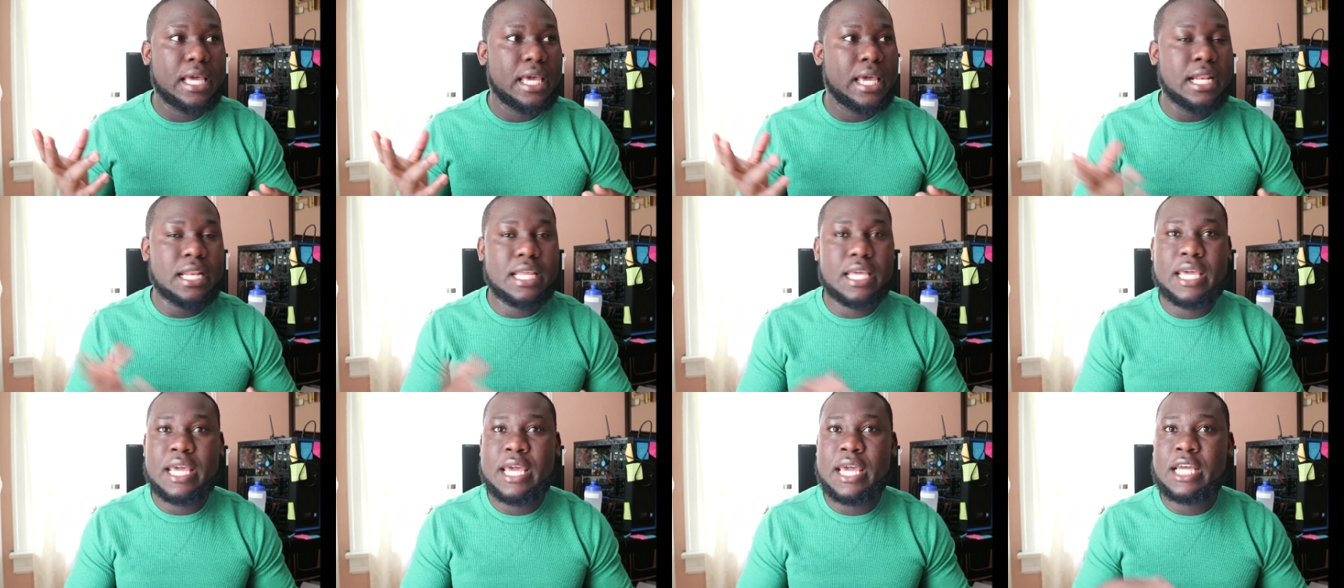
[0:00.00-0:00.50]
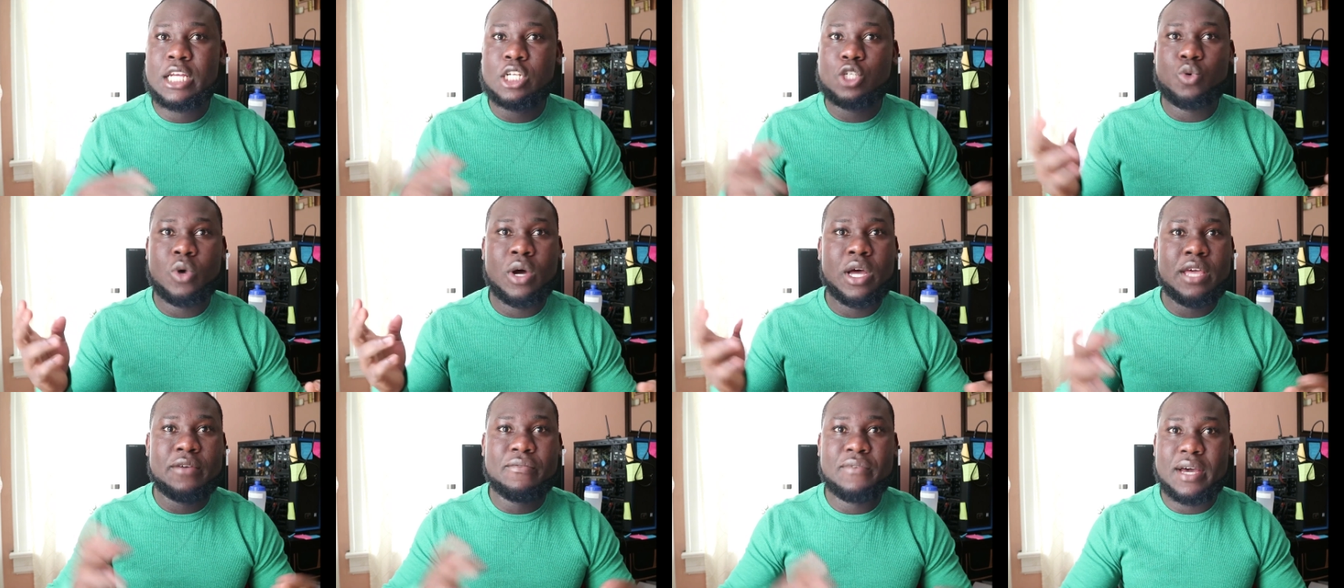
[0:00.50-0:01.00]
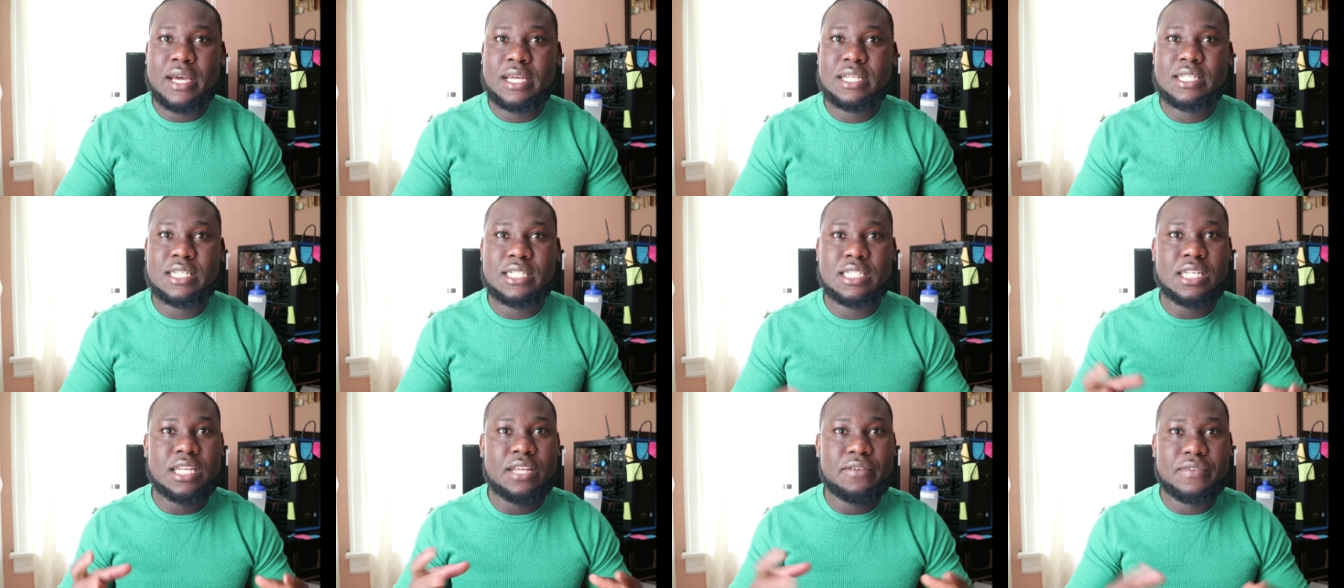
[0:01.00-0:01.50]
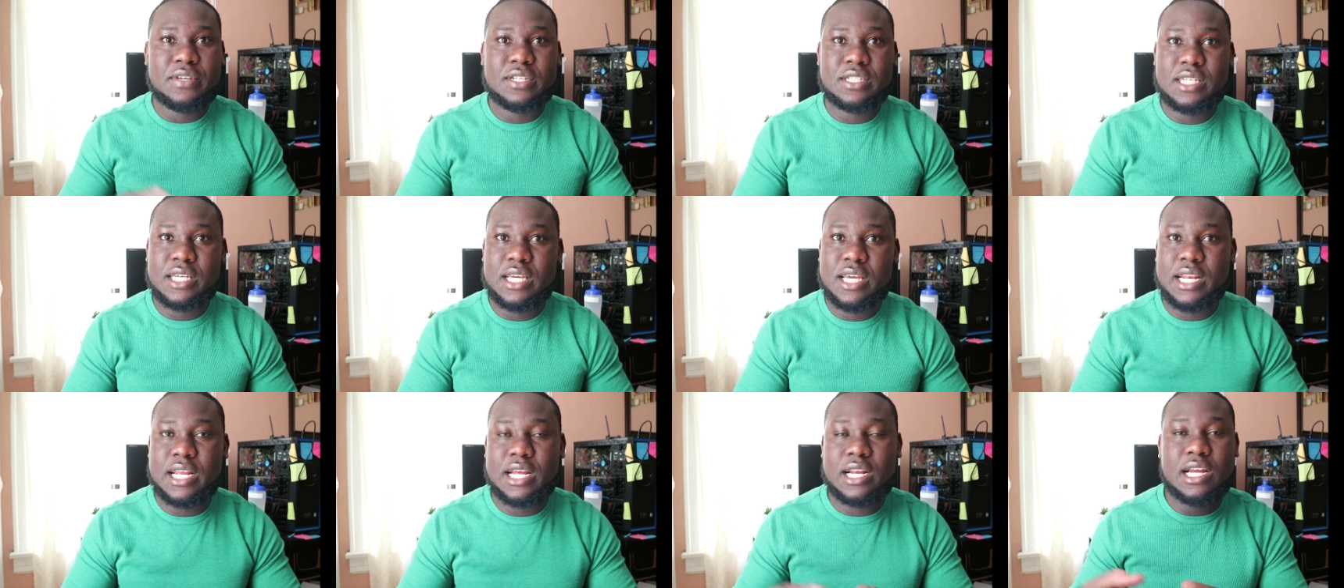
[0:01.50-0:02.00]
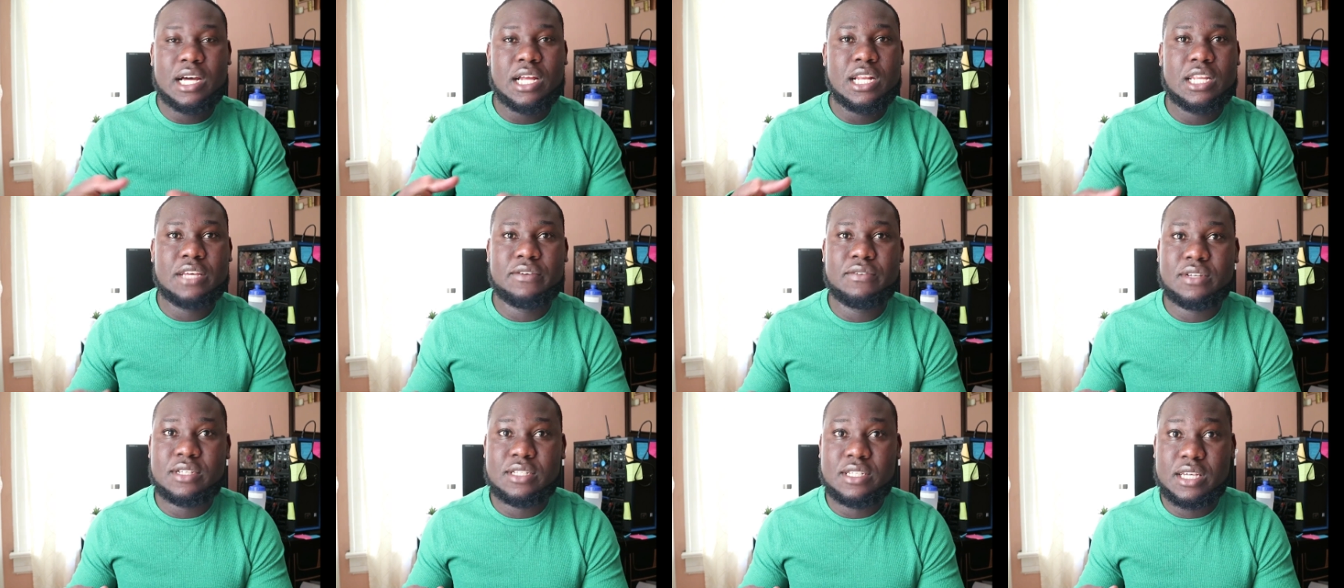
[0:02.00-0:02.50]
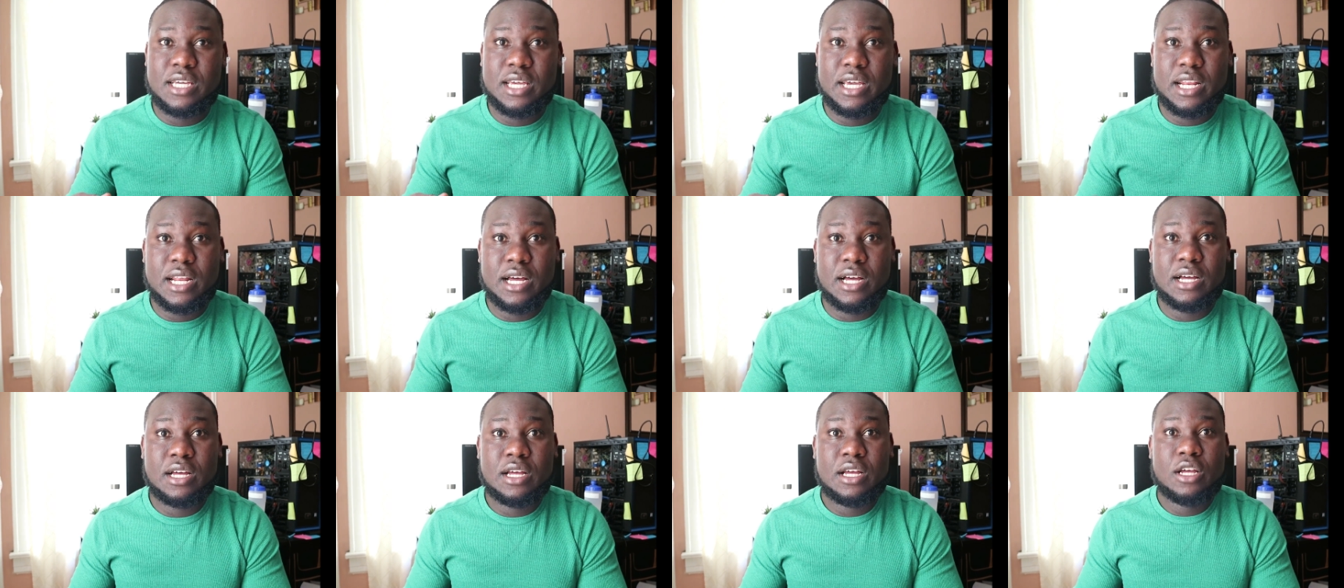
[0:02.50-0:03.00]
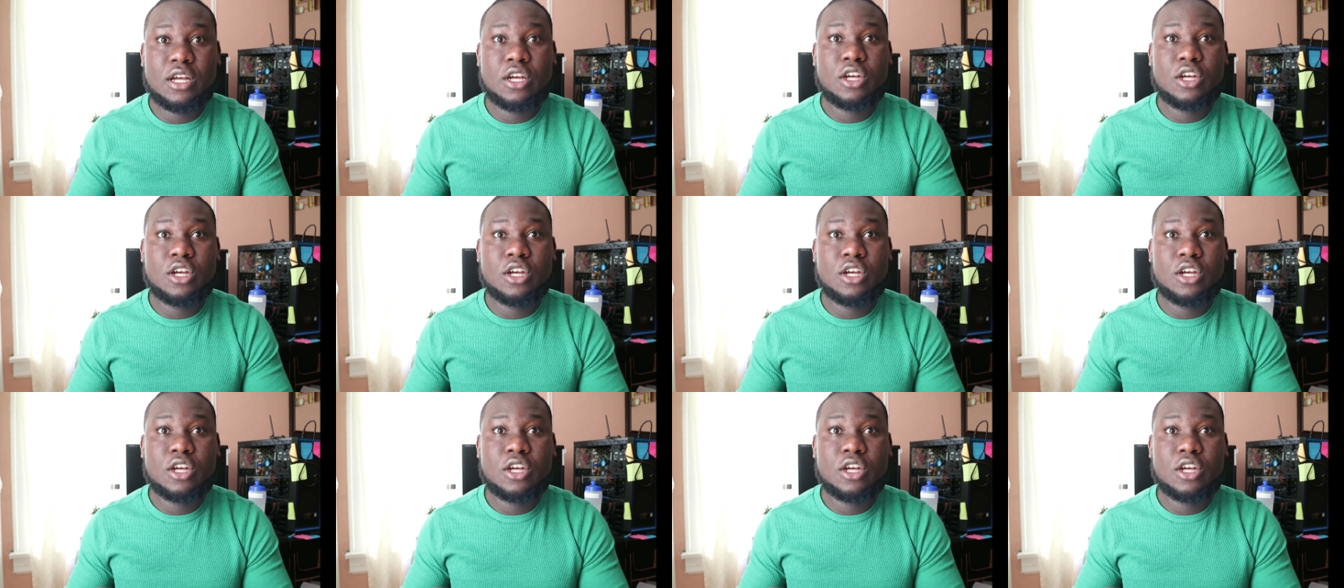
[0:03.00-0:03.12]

engaged, whatever it is, living together, not living together.